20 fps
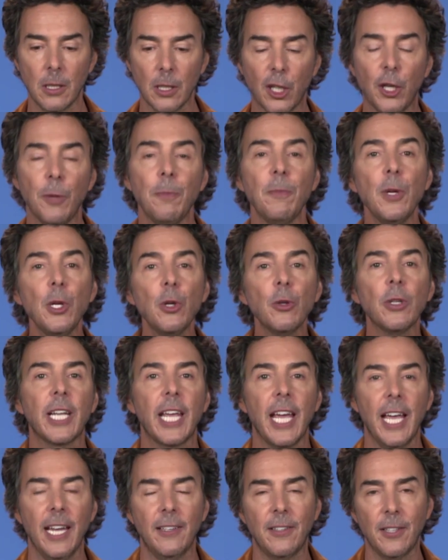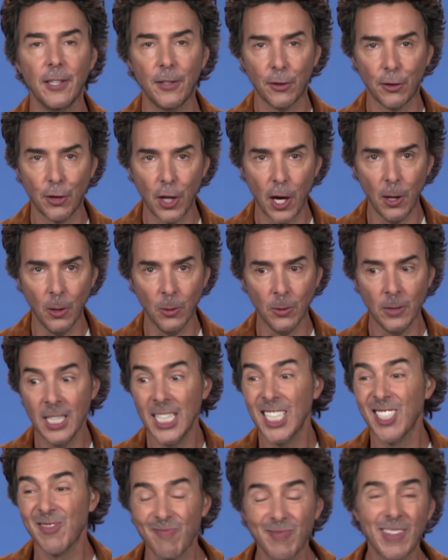communicates its tone,
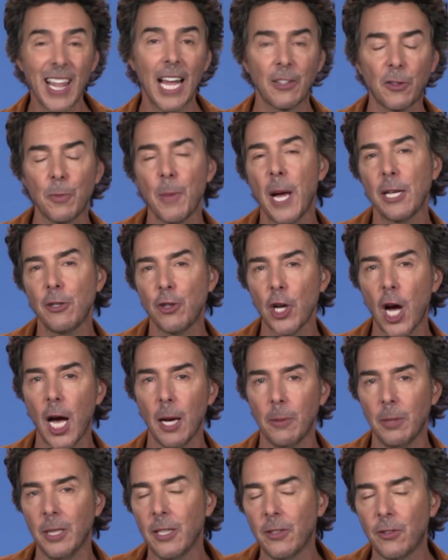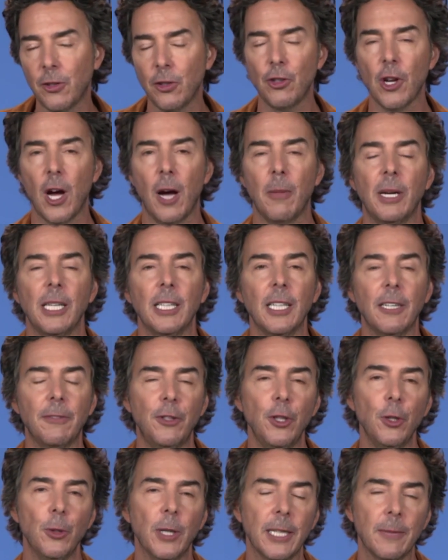that's my job, and it's a job I love
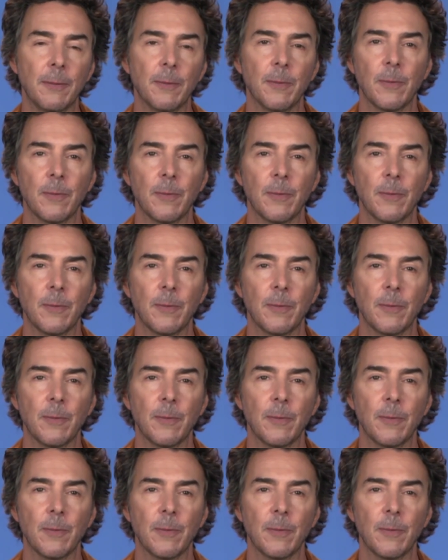doing.